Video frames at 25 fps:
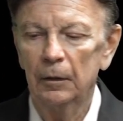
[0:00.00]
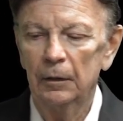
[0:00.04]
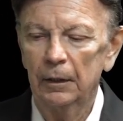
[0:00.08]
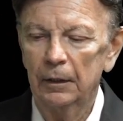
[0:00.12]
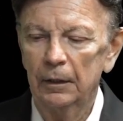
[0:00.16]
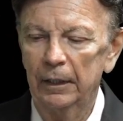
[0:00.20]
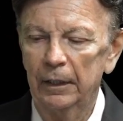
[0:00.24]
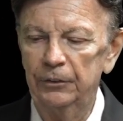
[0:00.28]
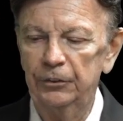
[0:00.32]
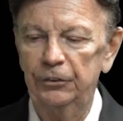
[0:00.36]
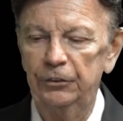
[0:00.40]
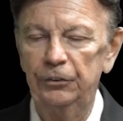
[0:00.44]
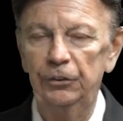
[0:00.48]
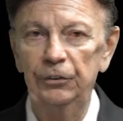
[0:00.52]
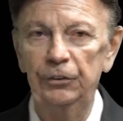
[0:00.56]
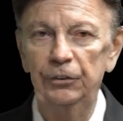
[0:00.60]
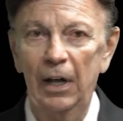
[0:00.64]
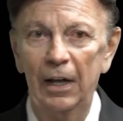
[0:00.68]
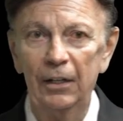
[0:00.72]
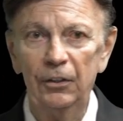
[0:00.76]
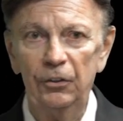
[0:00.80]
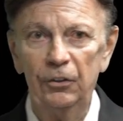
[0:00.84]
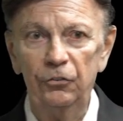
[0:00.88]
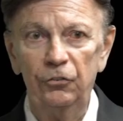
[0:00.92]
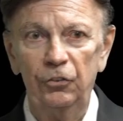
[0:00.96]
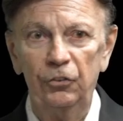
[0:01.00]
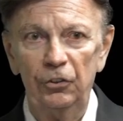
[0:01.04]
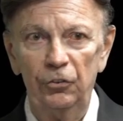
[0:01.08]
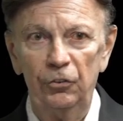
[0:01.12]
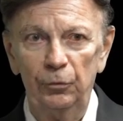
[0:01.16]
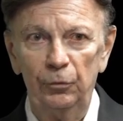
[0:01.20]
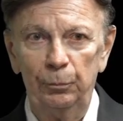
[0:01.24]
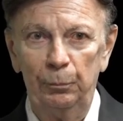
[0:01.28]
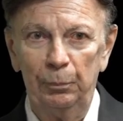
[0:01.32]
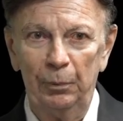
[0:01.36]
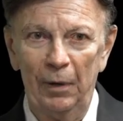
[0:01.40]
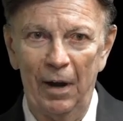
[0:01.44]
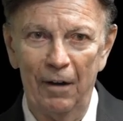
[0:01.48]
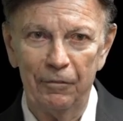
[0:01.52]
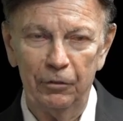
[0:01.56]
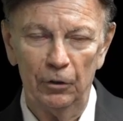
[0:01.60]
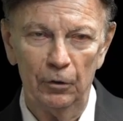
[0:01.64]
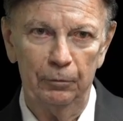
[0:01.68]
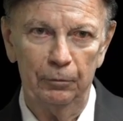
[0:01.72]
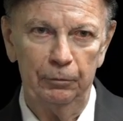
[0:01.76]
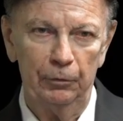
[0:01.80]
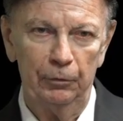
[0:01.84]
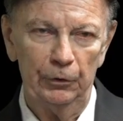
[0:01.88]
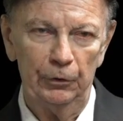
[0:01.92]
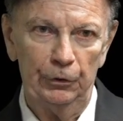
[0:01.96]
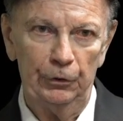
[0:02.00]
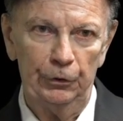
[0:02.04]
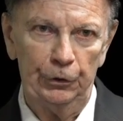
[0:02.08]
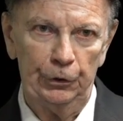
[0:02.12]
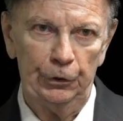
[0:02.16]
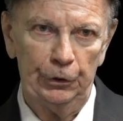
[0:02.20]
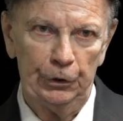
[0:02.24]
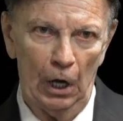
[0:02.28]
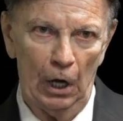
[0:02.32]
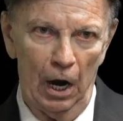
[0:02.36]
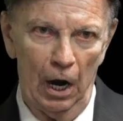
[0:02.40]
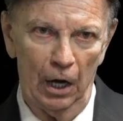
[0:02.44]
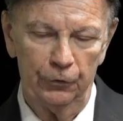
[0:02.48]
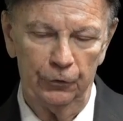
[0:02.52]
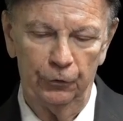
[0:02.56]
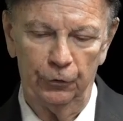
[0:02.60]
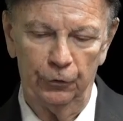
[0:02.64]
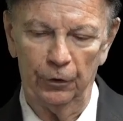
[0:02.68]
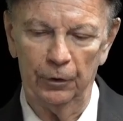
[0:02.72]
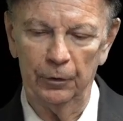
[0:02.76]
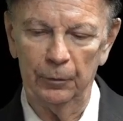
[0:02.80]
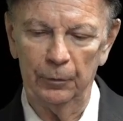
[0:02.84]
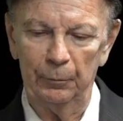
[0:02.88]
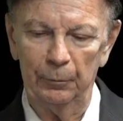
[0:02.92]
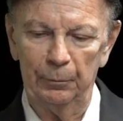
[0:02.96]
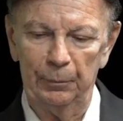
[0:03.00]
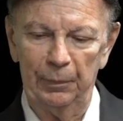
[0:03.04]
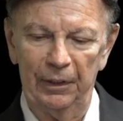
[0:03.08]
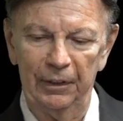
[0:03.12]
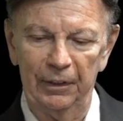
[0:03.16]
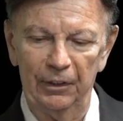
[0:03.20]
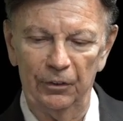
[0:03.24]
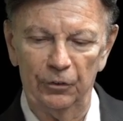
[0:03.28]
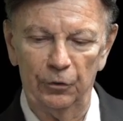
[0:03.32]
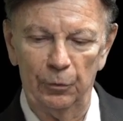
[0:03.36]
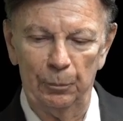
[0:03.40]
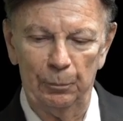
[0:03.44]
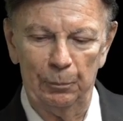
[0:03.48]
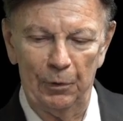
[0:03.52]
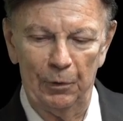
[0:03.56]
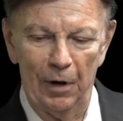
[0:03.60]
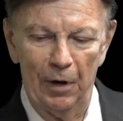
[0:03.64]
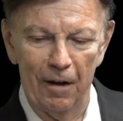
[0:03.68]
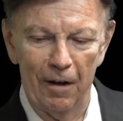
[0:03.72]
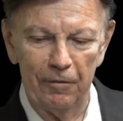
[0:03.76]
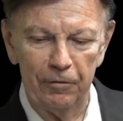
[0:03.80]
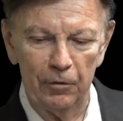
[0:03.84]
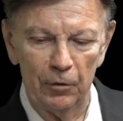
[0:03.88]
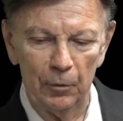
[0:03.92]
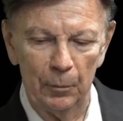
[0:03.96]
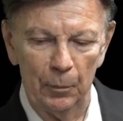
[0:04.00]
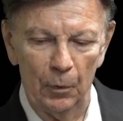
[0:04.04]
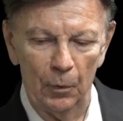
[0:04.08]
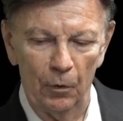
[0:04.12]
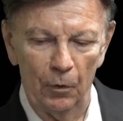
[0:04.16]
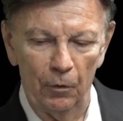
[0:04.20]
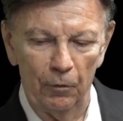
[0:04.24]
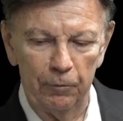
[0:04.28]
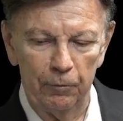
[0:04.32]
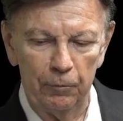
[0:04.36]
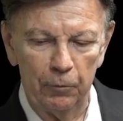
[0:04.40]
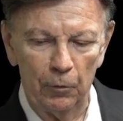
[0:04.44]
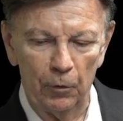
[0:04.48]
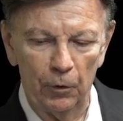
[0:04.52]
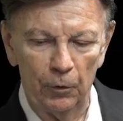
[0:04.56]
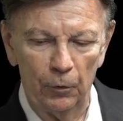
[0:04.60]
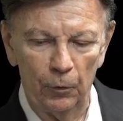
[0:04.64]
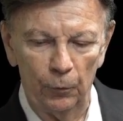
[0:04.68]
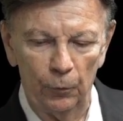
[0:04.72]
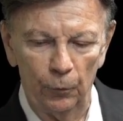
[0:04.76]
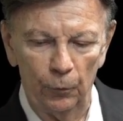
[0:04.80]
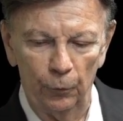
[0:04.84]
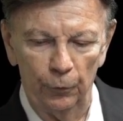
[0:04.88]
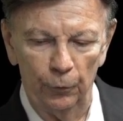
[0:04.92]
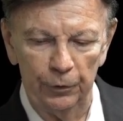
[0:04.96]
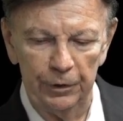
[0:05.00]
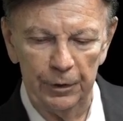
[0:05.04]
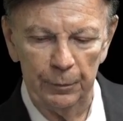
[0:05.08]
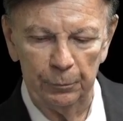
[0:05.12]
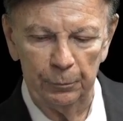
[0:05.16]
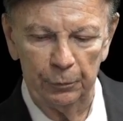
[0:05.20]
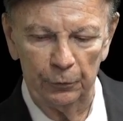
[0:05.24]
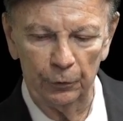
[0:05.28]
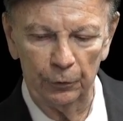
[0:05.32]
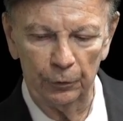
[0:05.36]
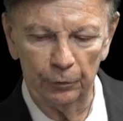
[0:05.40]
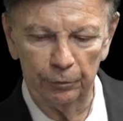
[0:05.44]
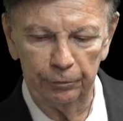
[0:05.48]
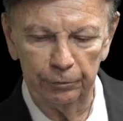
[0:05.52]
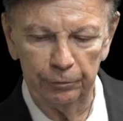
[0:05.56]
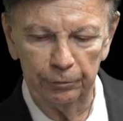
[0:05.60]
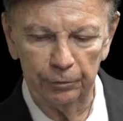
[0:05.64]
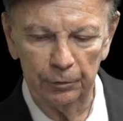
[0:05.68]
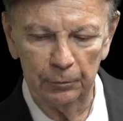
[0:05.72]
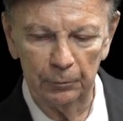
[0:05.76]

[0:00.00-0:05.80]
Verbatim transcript: It's not just profitable for doctrine, but it's profitable for reproof.